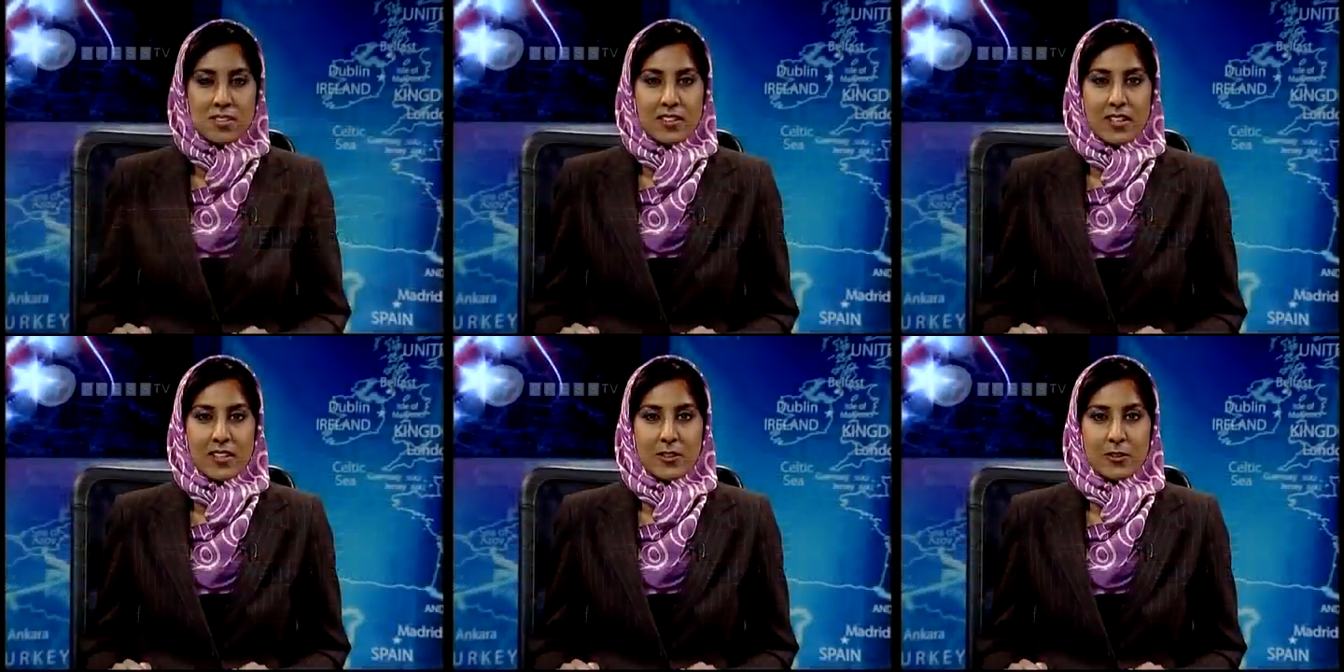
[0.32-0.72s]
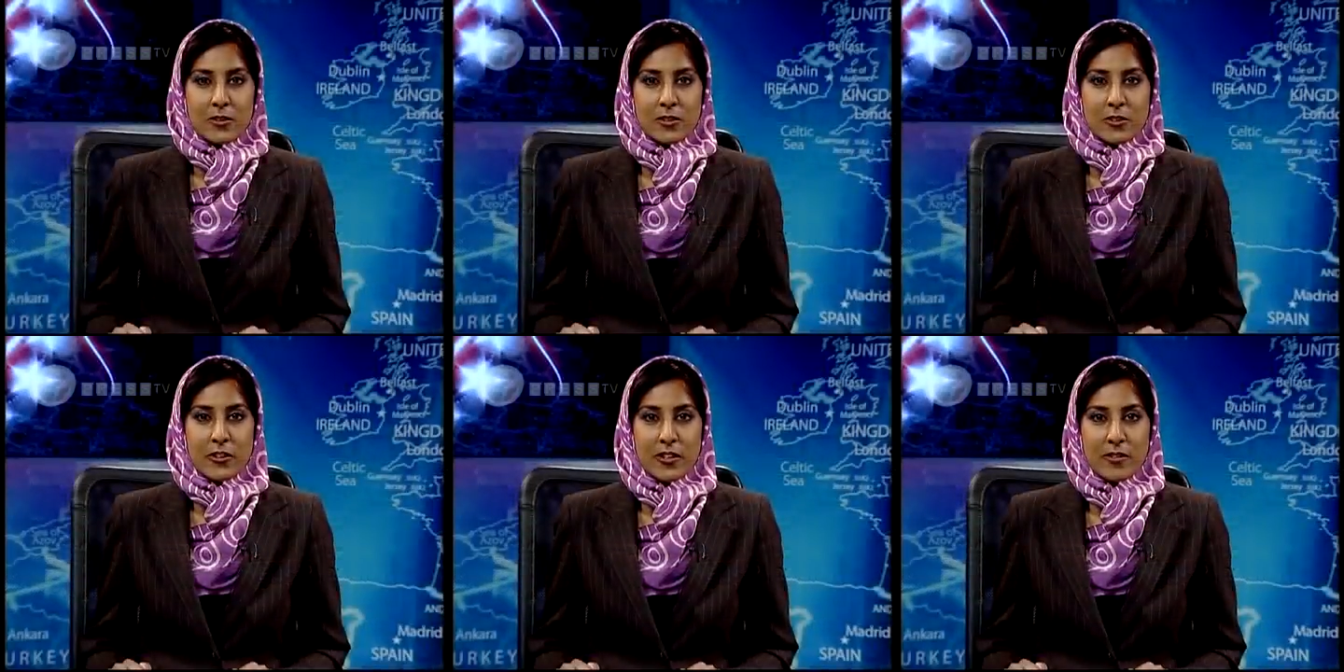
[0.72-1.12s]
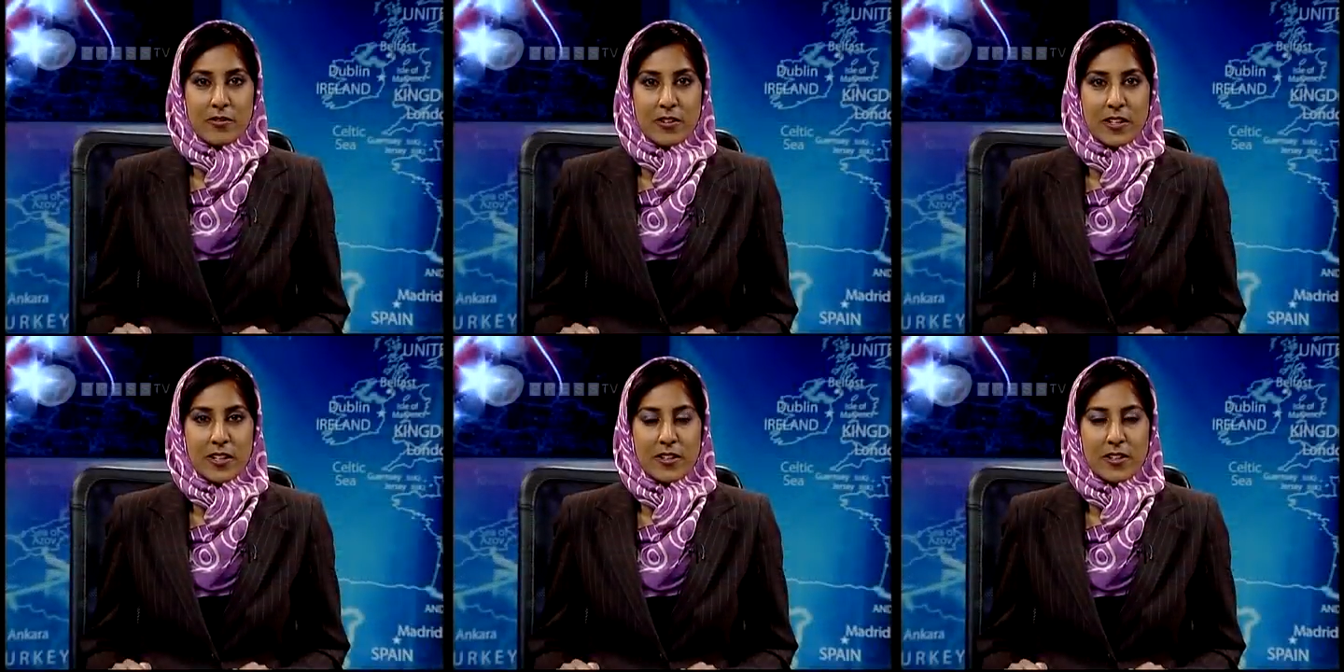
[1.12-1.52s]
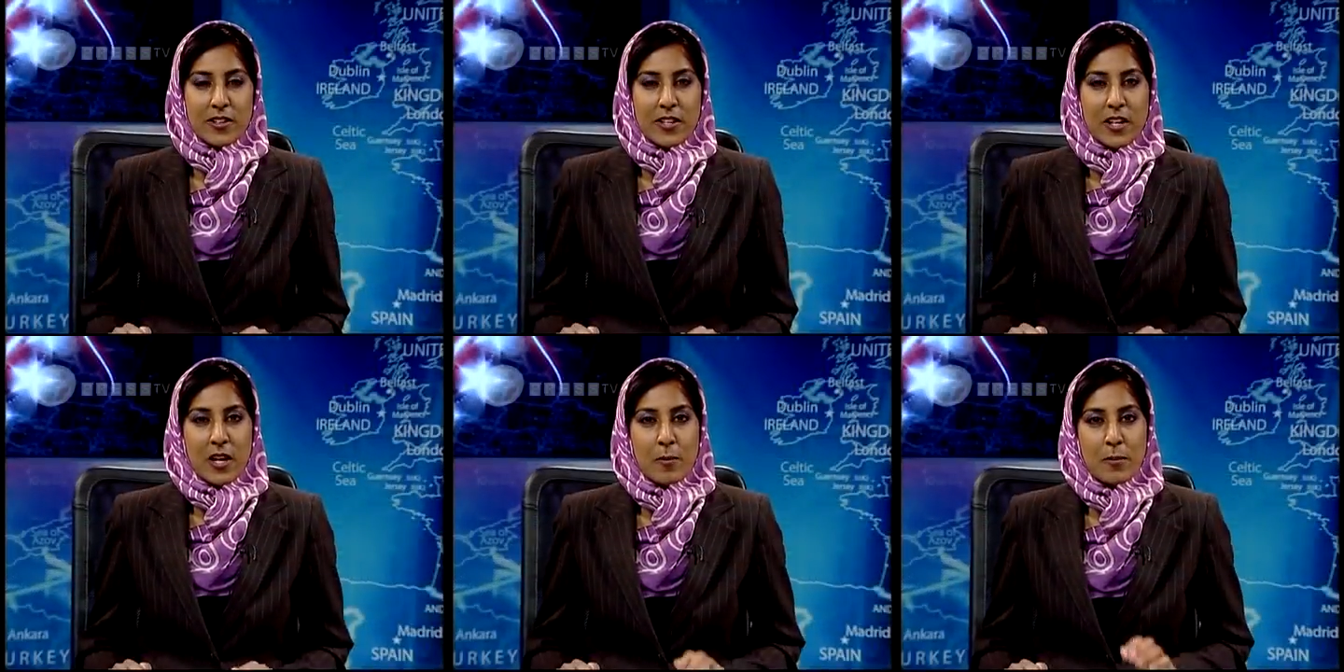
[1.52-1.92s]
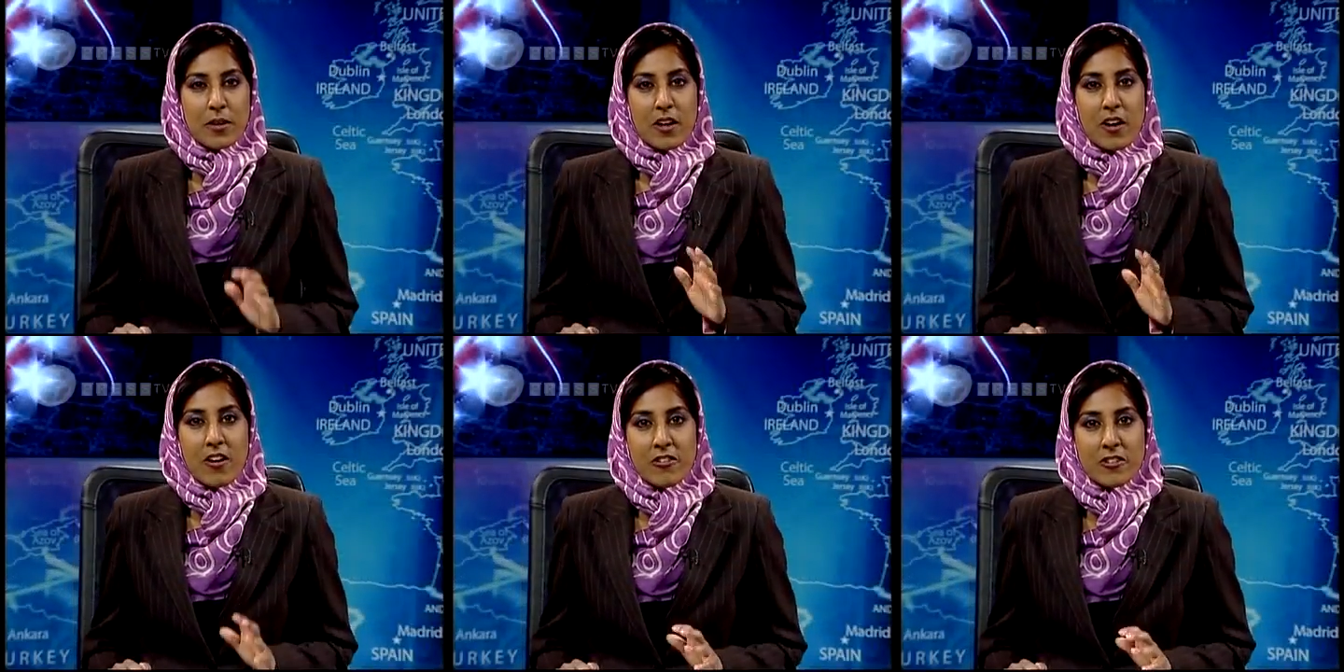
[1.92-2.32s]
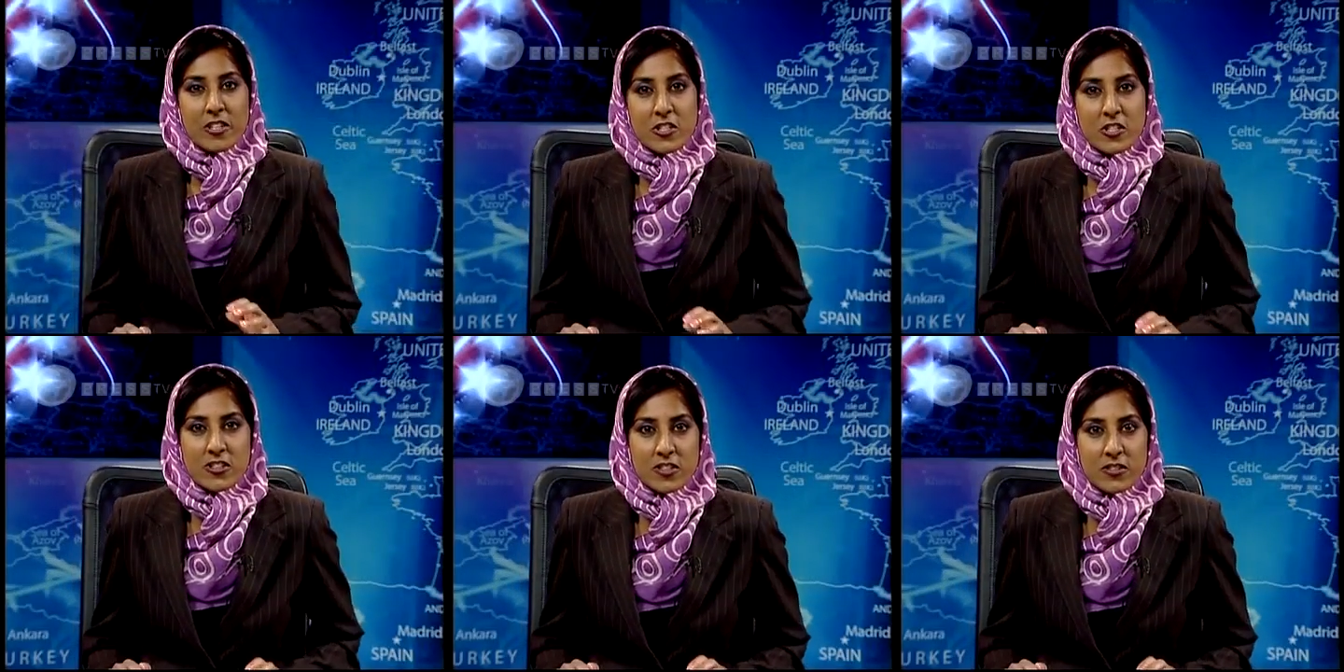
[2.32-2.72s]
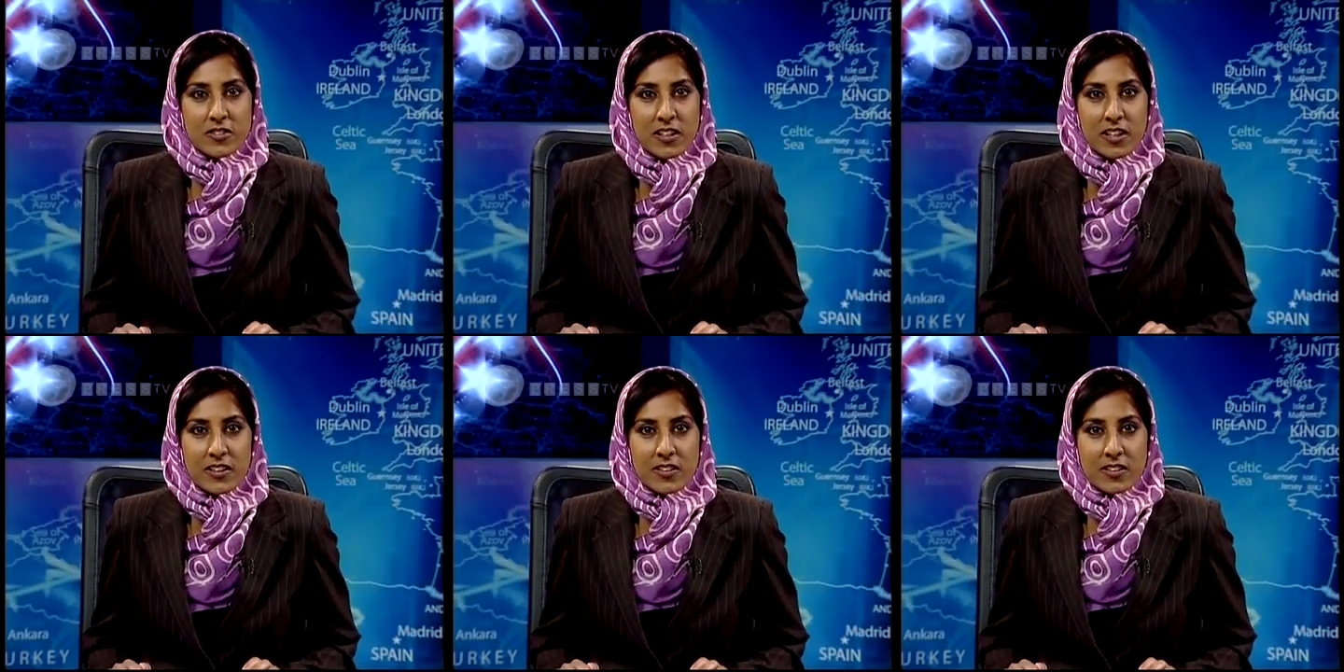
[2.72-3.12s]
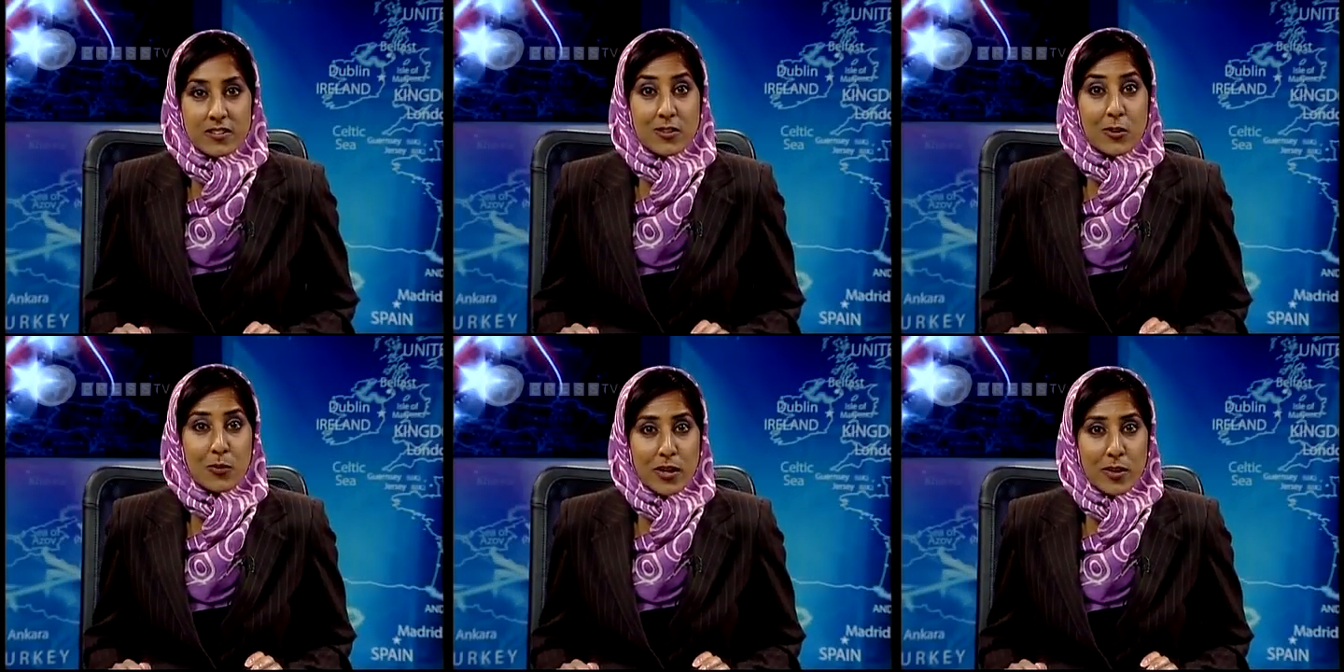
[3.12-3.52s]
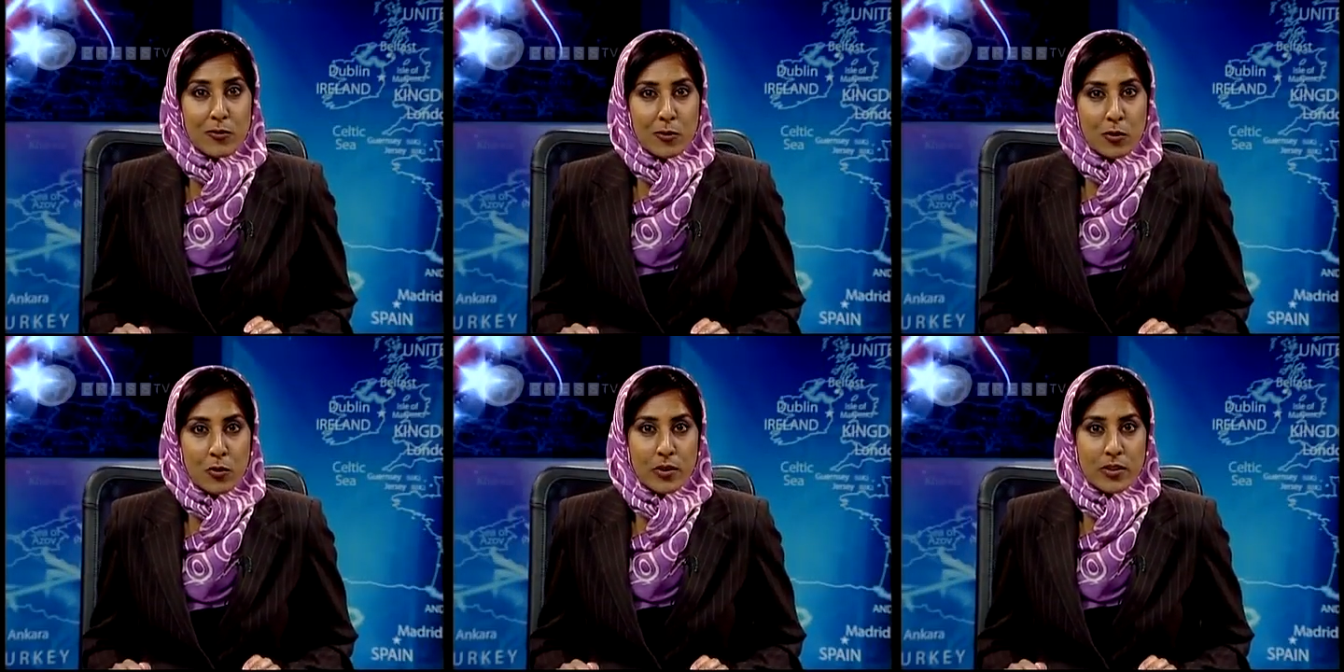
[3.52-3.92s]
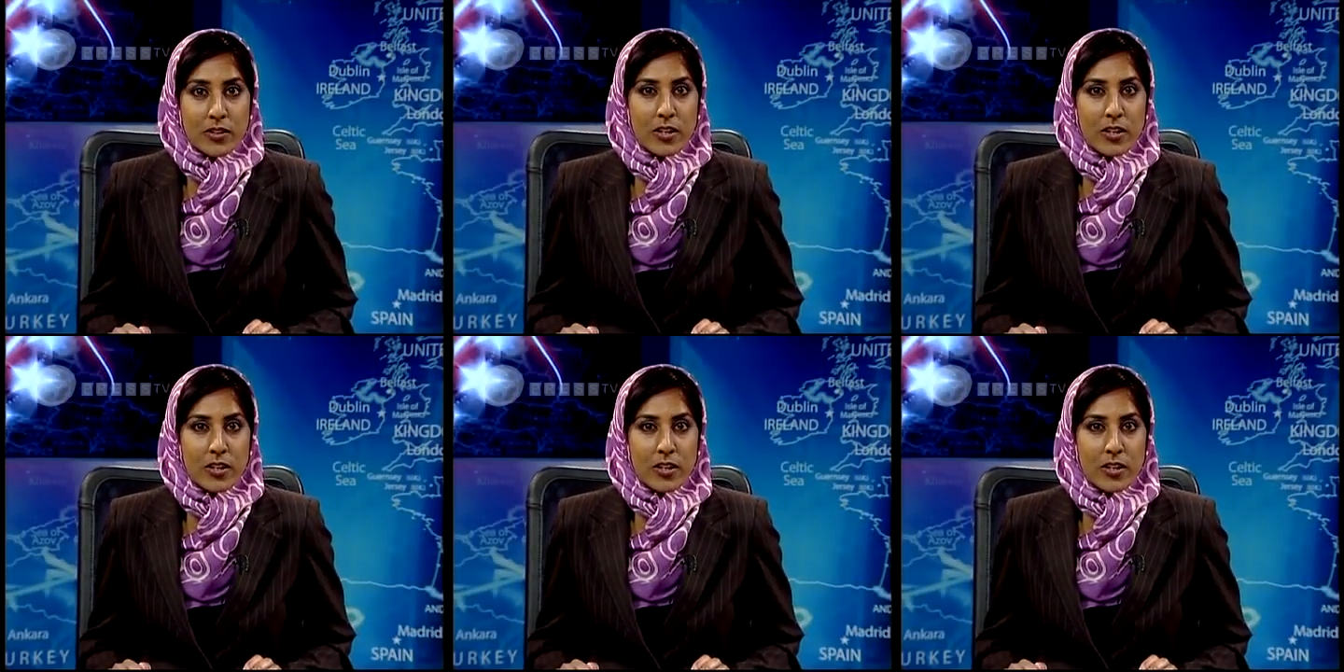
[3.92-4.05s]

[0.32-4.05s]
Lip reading: That looks great fun. But are initiatives like this the way forward,